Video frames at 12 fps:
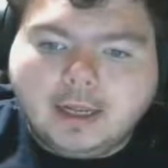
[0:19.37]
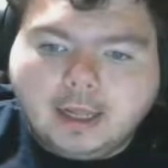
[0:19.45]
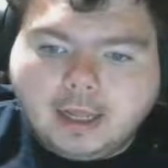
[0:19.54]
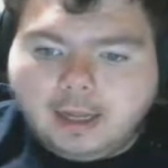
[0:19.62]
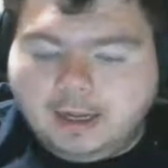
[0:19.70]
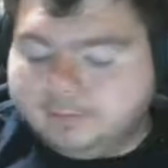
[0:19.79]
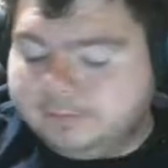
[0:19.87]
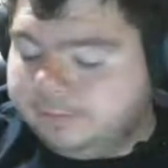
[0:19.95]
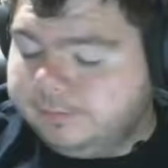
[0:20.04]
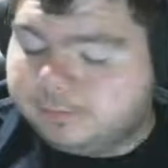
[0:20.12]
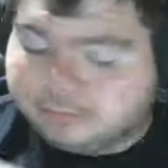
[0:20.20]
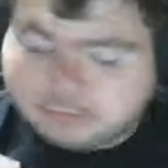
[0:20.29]
Um,
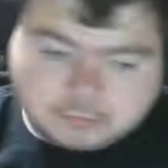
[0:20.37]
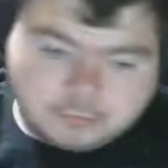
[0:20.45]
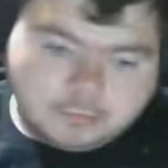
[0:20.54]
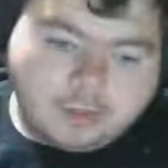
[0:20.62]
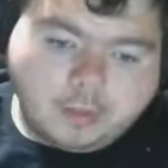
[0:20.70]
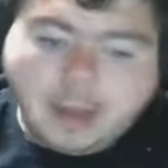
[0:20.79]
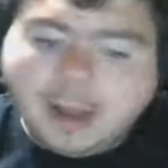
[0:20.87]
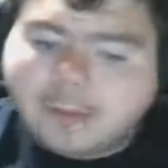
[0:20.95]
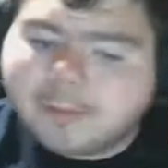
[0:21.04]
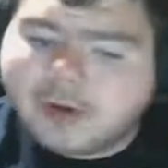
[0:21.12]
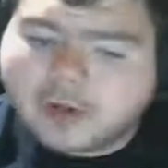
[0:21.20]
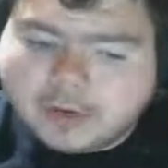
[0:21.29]
I'm
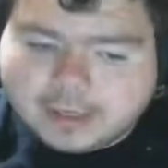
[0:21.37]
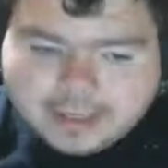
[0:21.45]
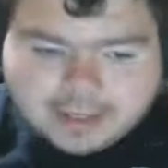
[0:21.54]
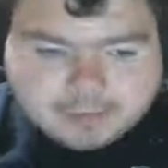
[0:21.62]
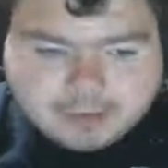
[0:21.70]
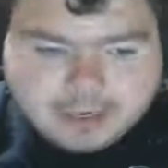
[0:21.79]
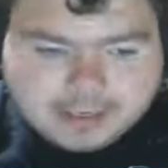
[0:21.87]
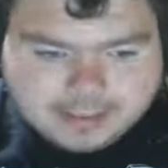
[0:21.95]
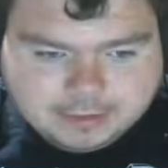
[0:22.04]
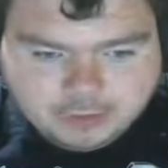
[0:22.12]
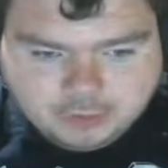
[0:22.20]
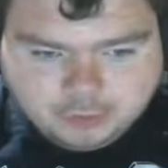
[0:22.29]
gonna go ahead and get right
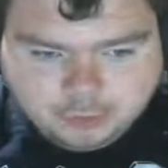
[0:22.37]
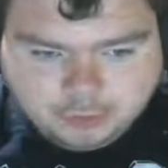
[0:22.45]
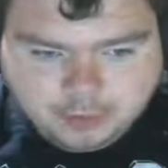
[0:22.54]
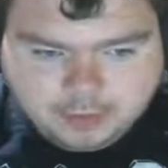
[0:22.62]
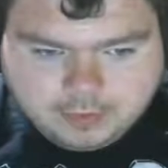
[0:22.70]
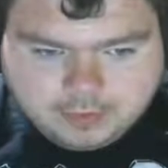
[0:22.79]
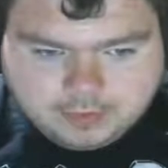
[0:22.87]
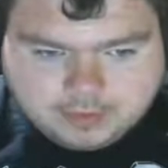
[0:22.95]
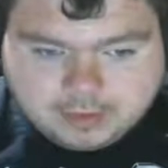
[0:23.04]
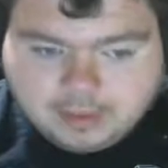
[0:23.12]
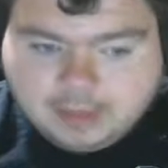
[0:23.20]
into this